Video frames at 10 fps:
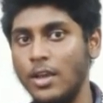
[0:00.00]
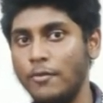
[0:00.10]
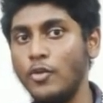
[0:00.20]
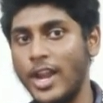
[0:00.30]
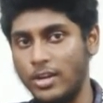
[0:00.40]

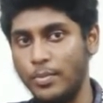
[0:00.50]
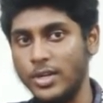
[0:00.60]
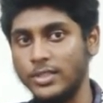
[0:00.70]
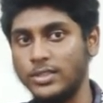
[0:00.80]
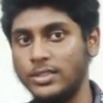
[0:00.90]
Food
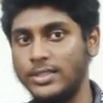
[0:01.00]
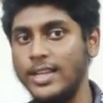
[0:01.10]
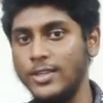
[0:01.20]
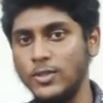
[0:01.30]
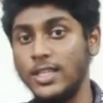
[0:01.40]
entrepreneurs
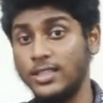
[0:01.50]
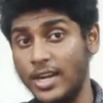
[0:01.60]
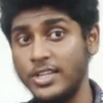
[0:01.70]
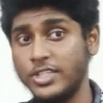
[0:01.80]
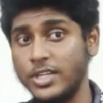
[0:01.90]
still use the
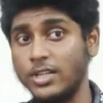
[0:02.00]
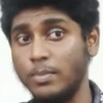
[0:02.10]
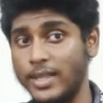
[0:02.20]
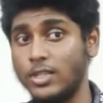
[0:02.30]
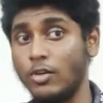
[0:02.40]

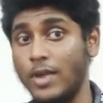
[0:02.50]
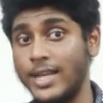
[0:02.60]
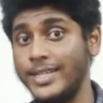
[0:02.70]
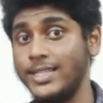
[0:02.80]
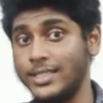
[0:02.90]
traditional method of
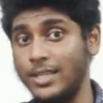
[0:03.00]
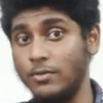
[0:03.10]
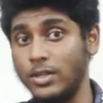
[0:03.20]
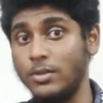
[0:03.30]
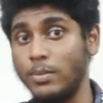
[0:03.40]
onion
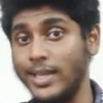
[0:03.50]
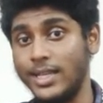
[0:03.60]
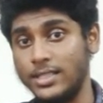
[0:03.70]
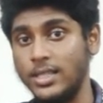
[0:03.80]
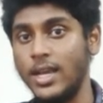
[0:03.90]
cutting work by
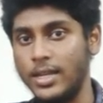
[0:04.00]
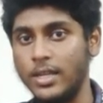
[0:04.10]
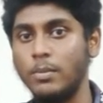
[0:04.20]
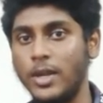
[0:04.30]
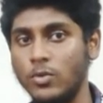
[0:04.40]
cutting
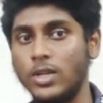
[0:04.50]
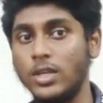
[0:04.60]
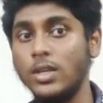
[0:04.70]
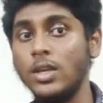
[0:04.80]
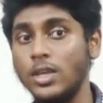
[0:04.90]
onion manually